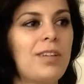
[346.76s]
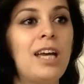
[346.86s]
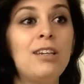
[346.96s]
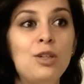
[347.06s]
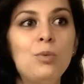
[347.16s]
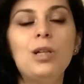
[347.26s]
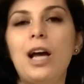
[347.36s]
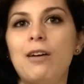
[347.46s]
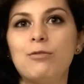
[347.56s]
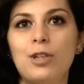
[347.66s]
And you
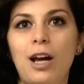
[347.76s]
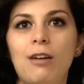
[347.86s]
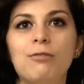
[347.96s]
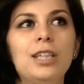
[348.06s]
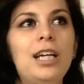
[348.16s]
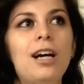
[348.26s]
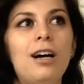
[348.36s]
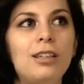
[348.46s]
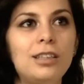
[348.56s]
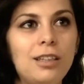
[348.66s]
will have to have
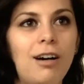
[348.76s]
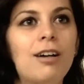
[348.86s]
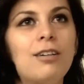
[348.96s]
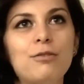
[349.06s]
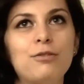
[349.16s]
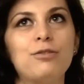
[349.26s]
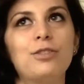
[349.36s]
a lot of